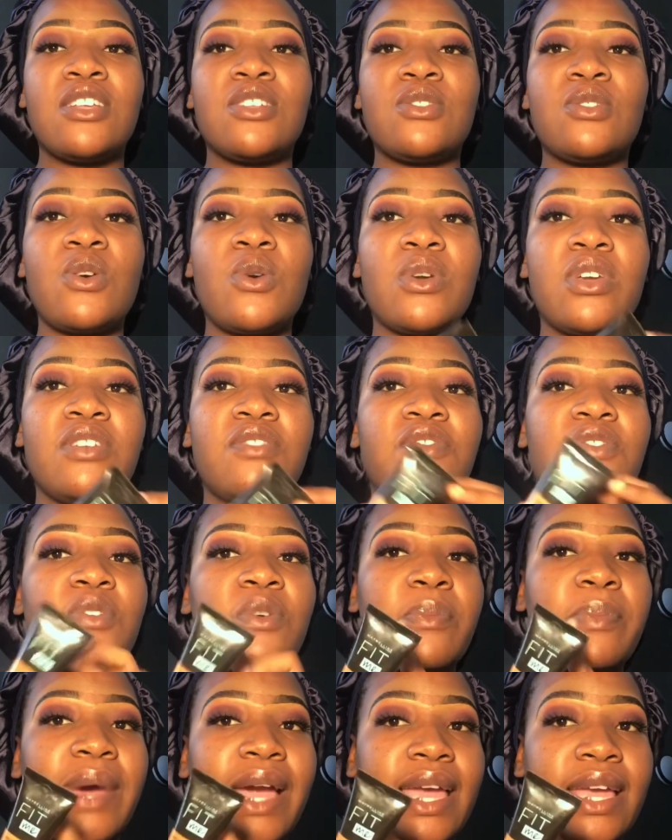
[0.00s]
So if you
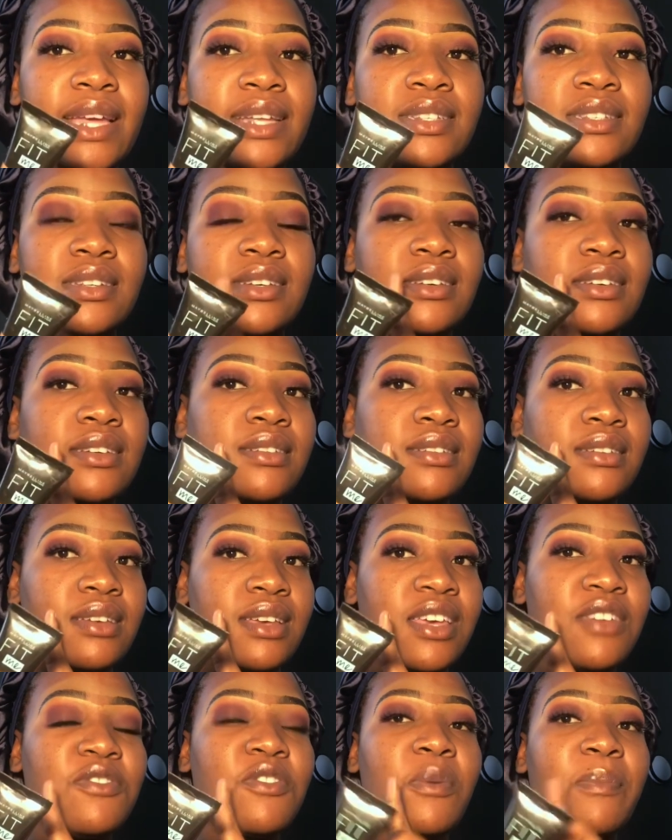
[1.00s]
buy it,
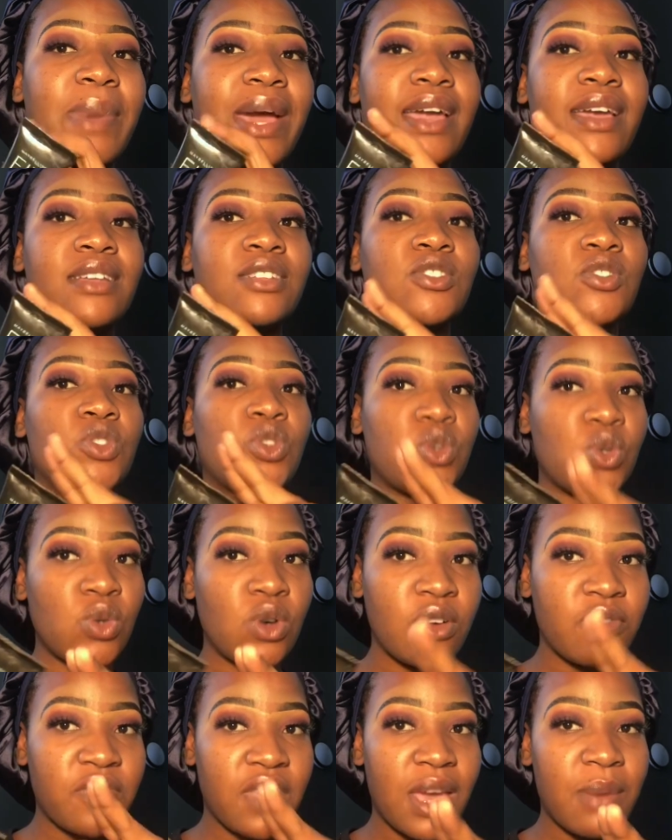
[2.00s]
if you buy two
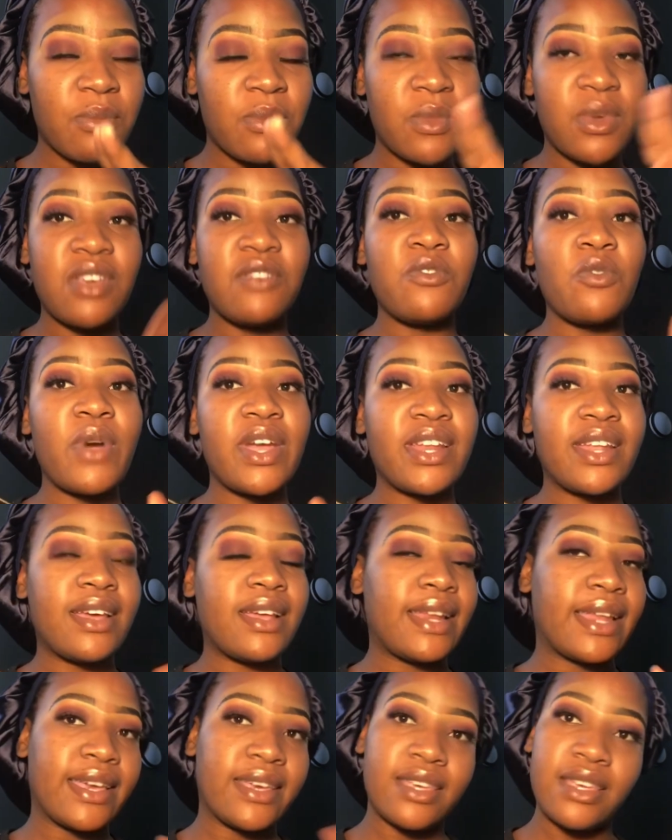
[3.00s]
of them, if we're not
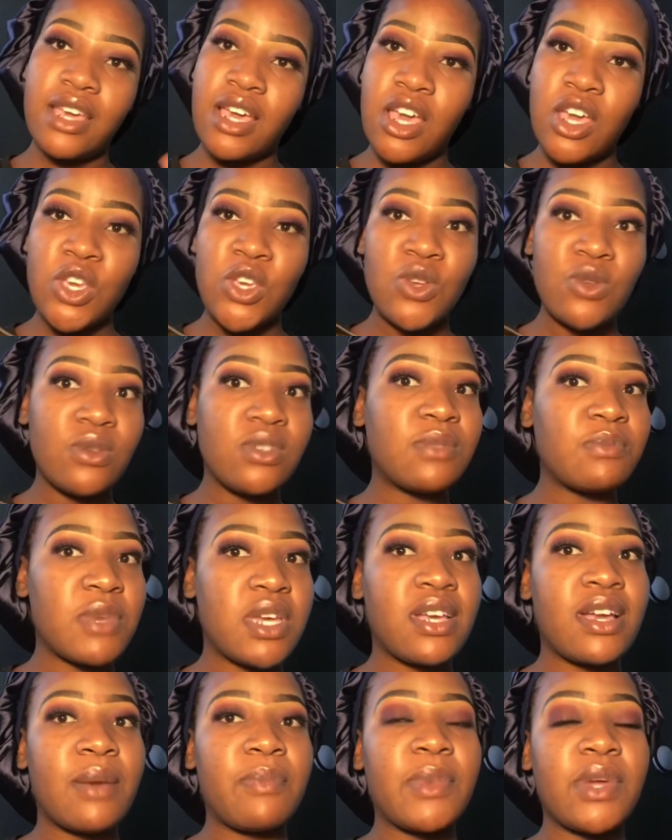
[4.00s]
like use
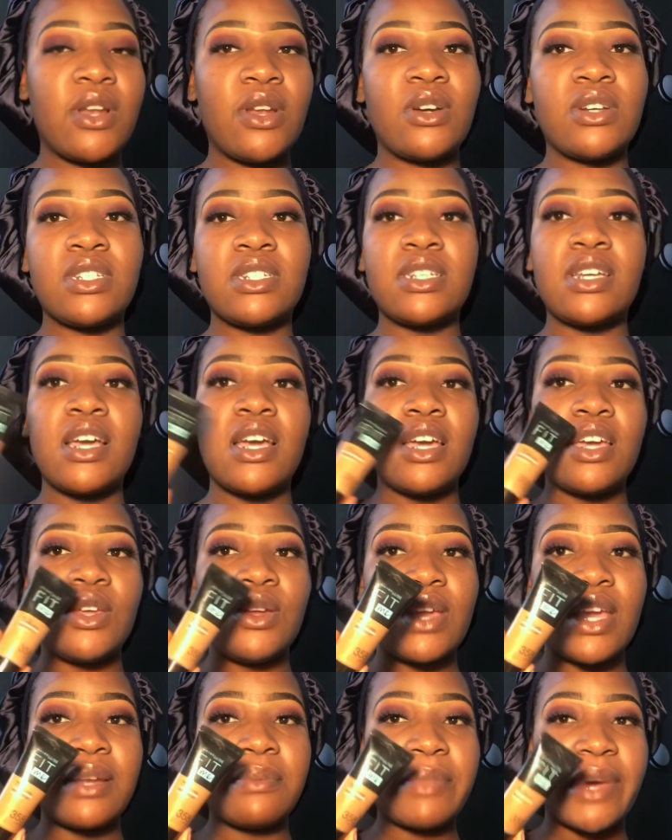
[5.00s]
makeup a lot, you
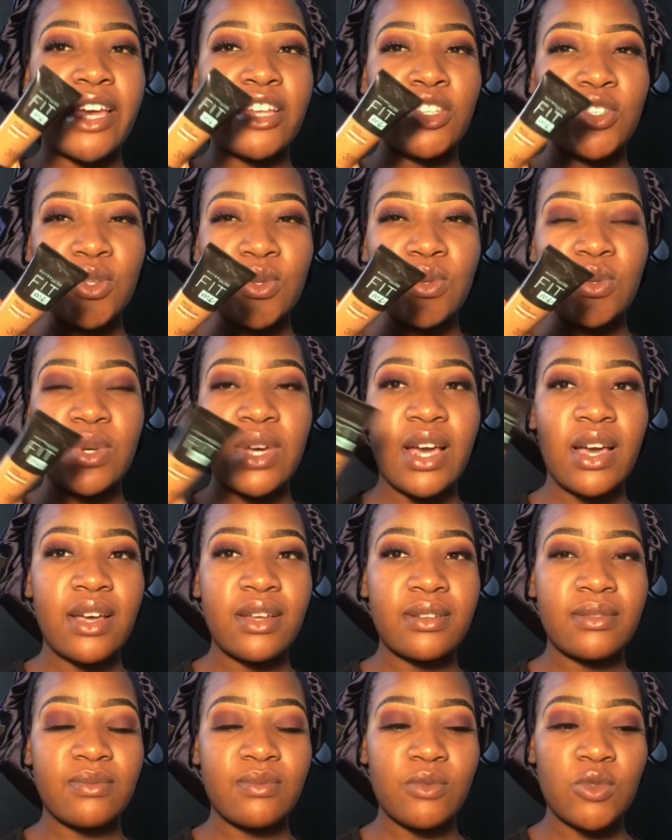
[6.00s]
can buy two go
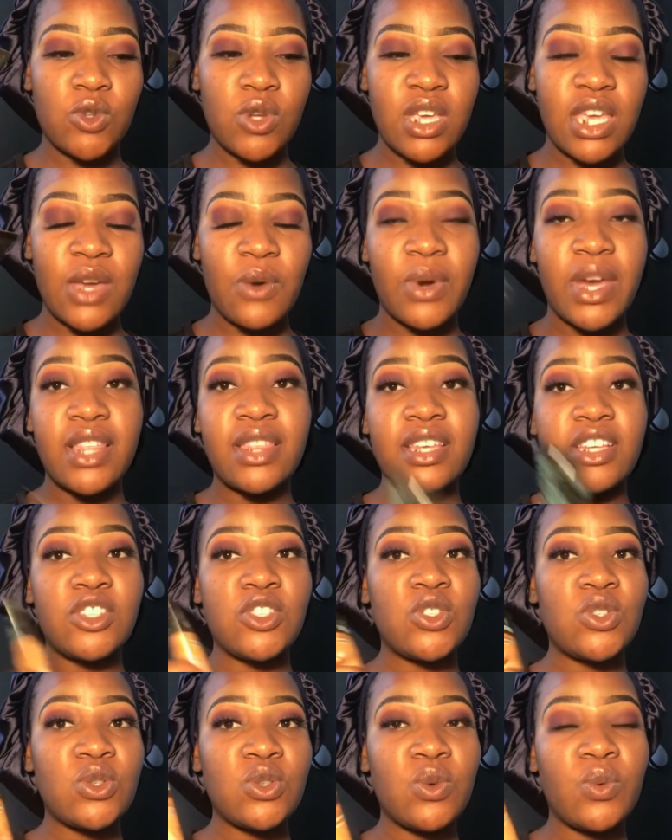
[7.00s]
20 and then
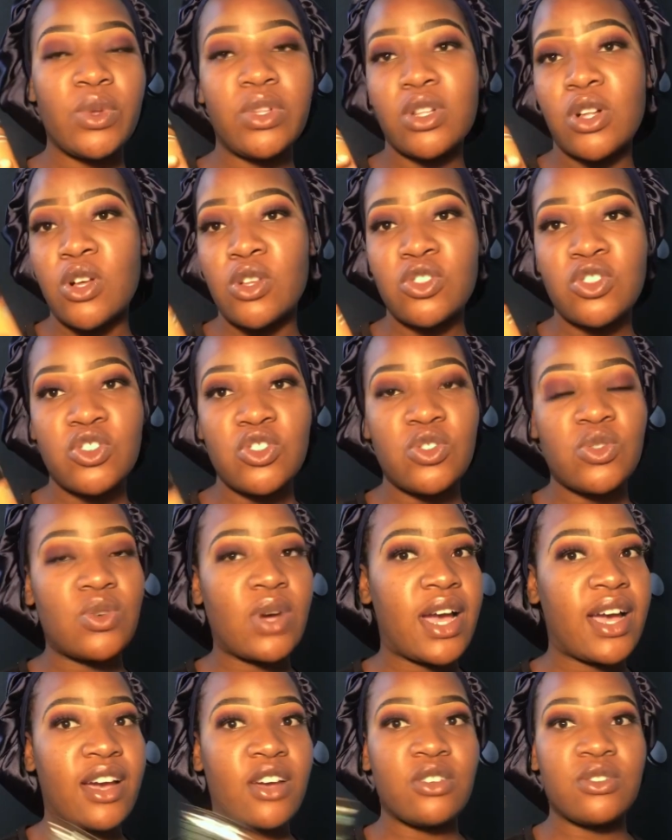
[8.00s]
two will cost you
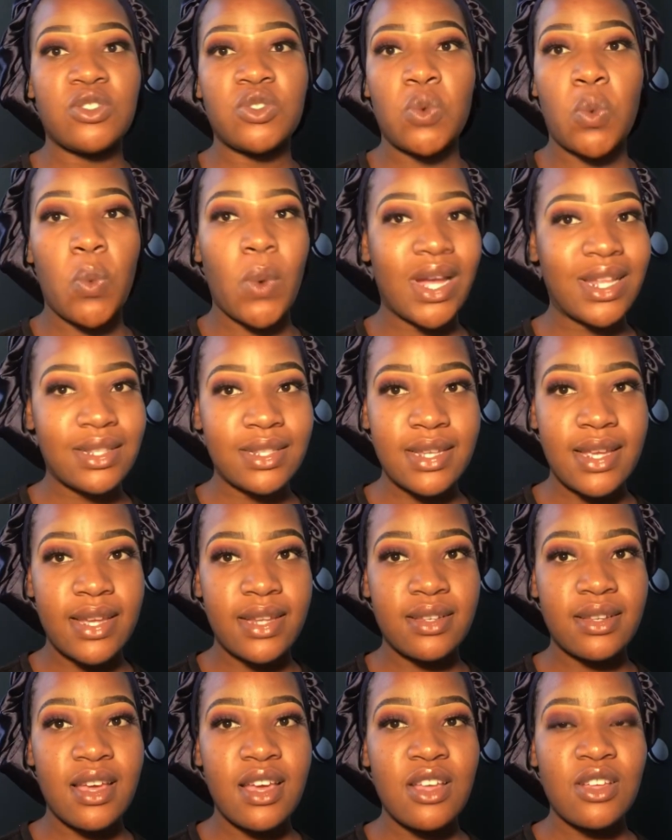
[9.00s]
around 110
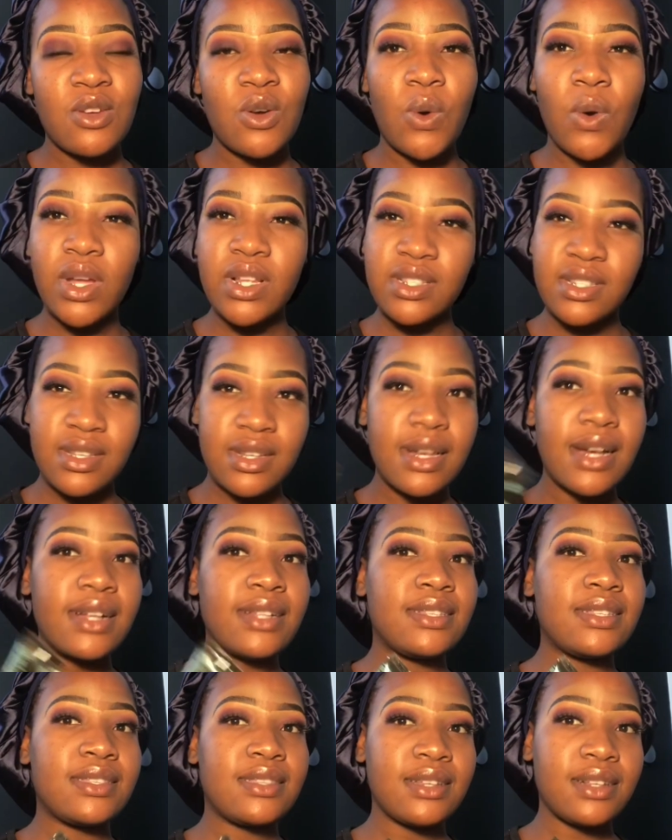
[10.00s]
which is
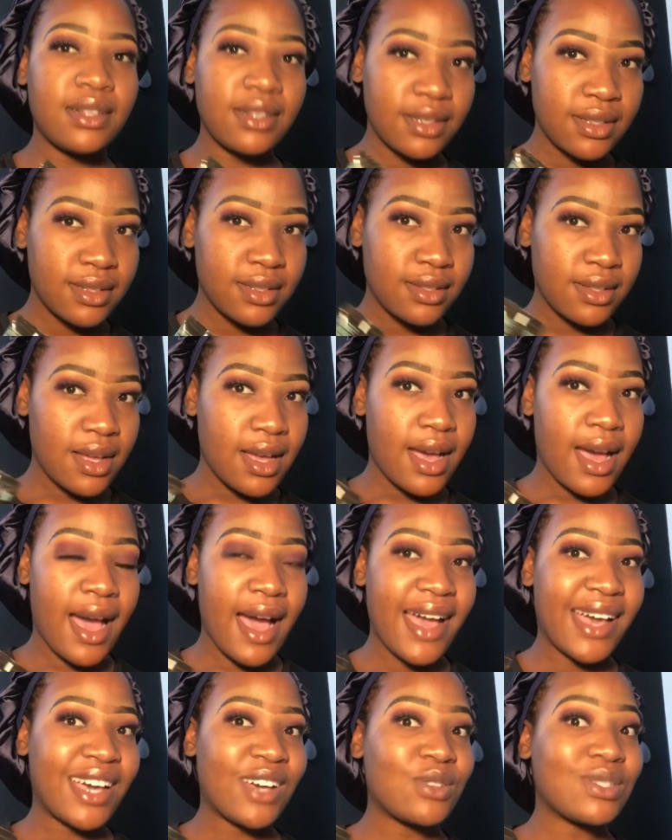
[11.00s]
still
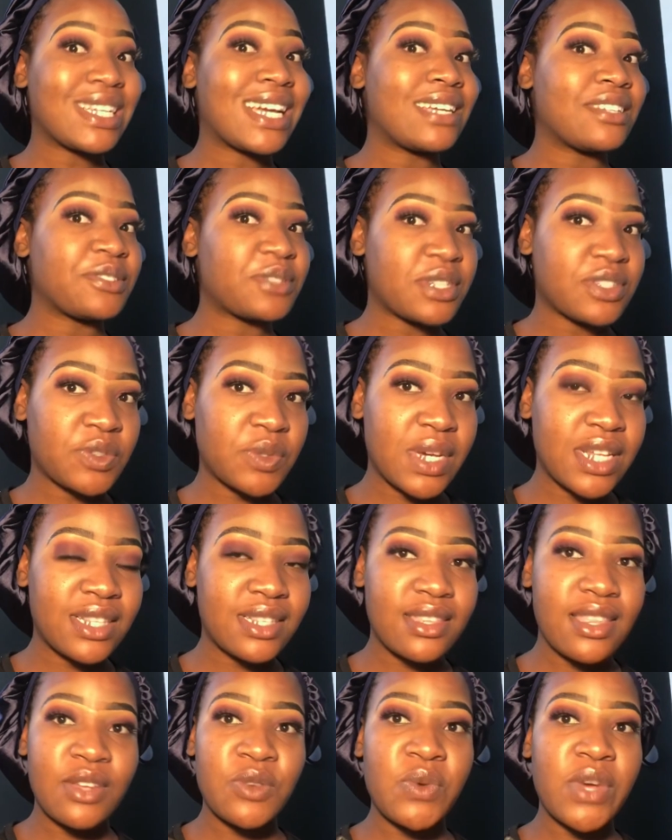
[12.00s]
around 100 rands
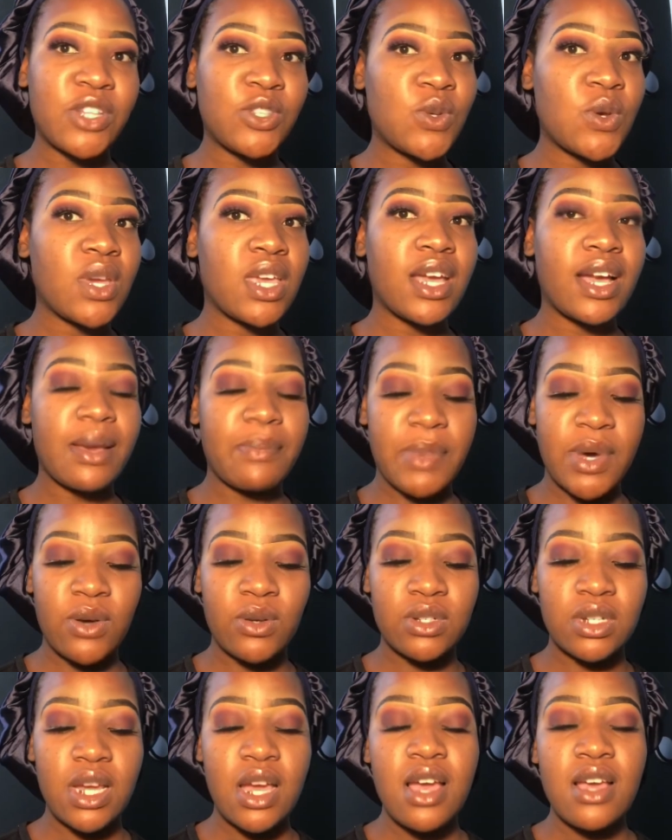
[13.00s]
that we're talking about
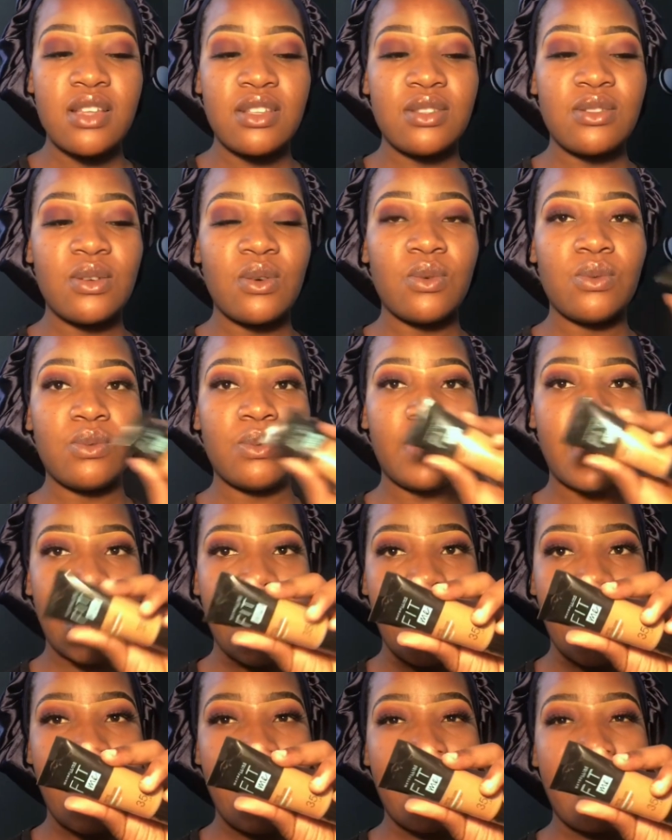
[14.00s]
so
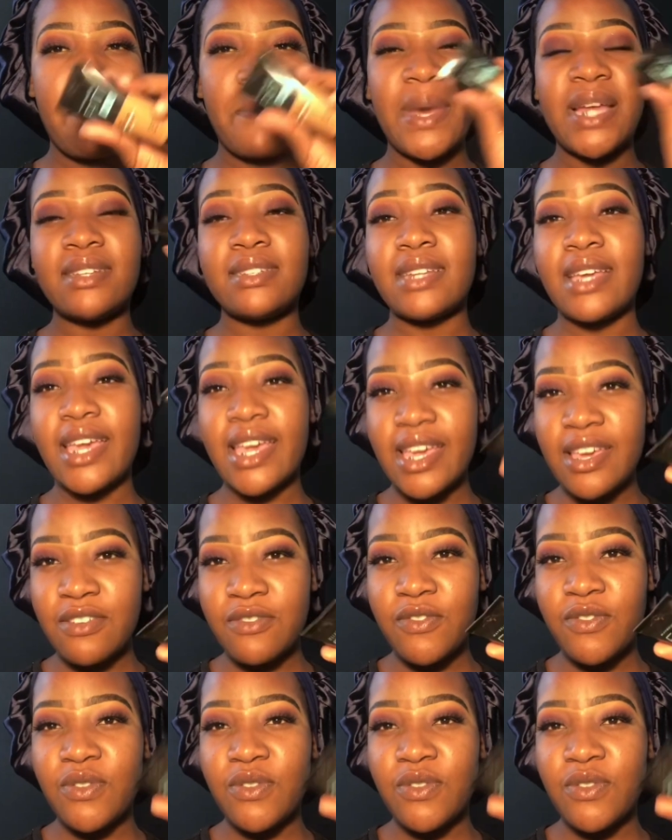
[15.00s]
yeah but if